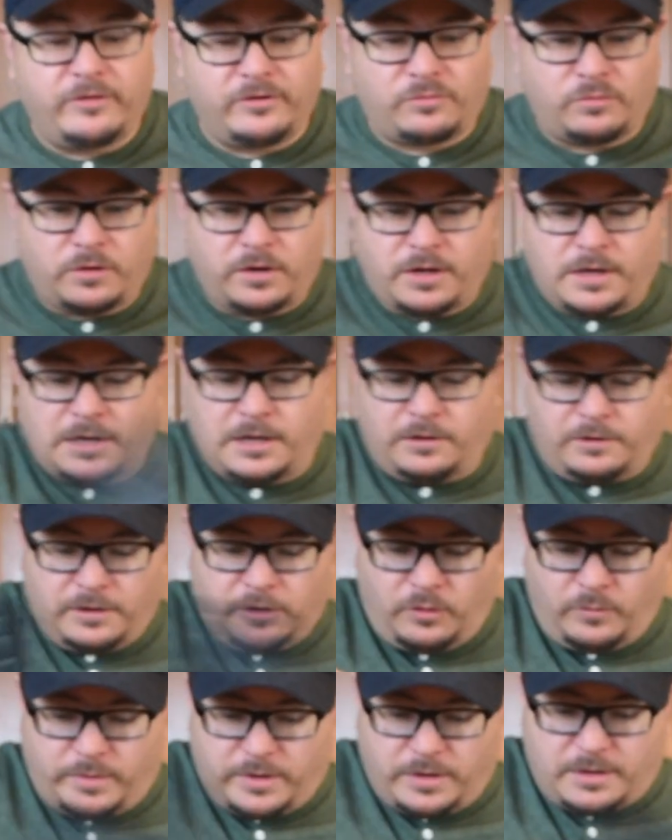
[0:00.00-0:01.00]
this one on a
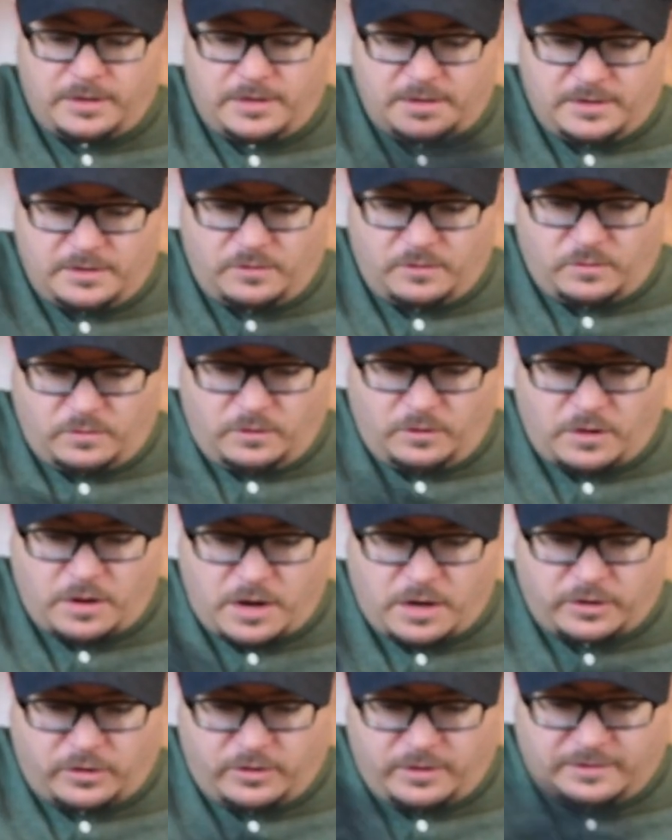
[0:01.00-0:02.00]
little bit
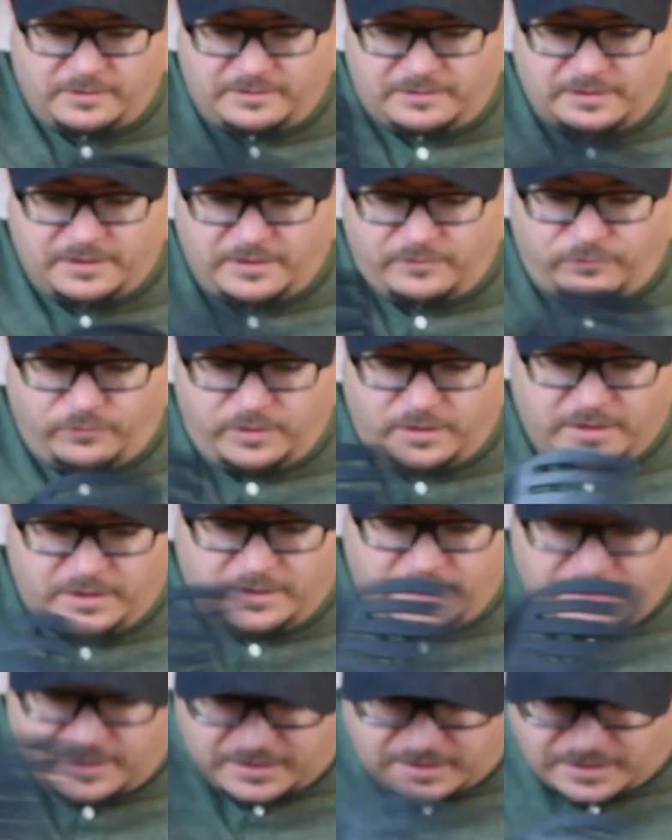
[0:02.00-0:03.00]
longer and see if we
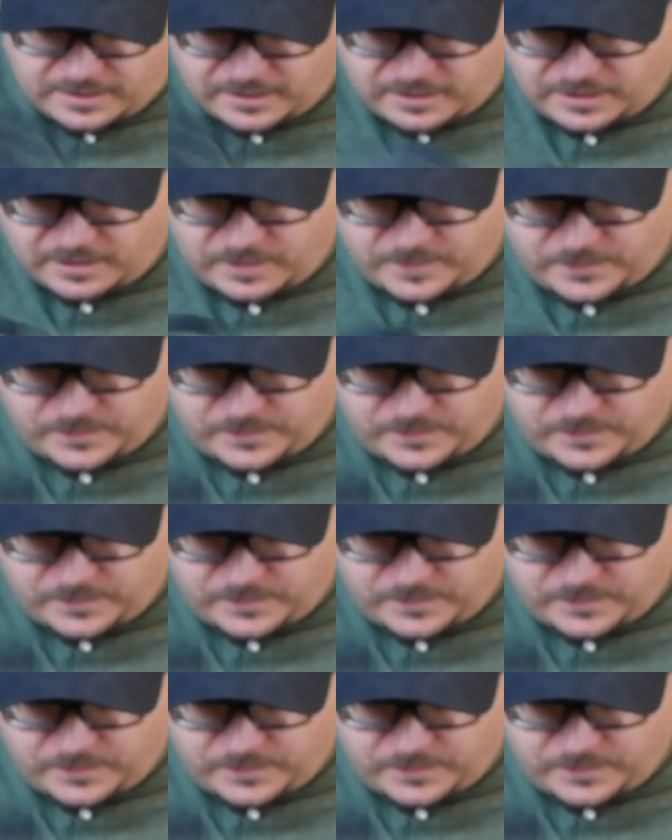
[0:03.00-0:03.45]
can get any.